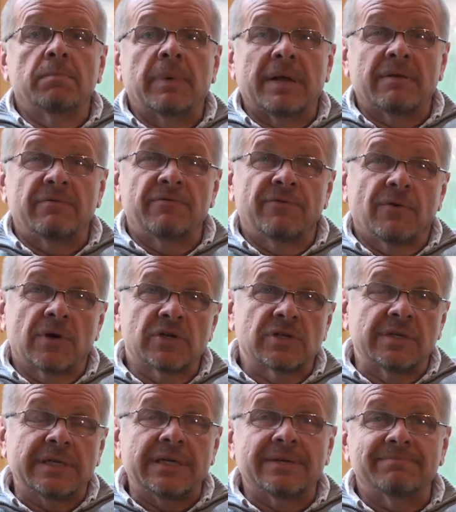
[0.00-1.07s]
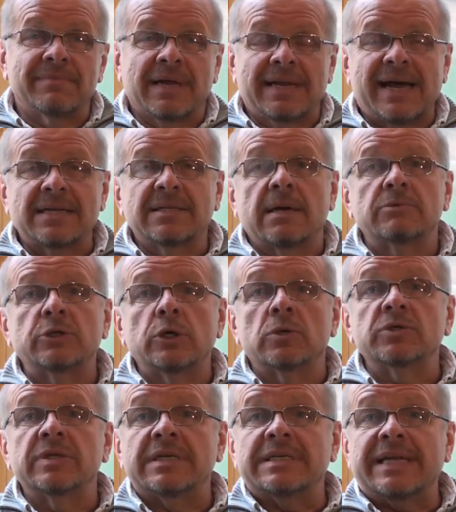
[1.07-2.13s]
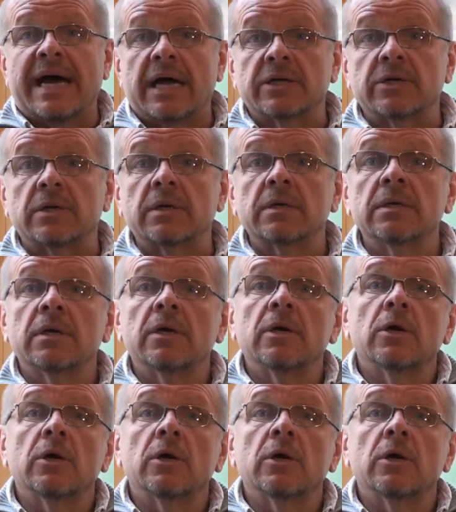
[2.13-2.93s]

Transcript: But unfortunately, a lot of times you go see a doctor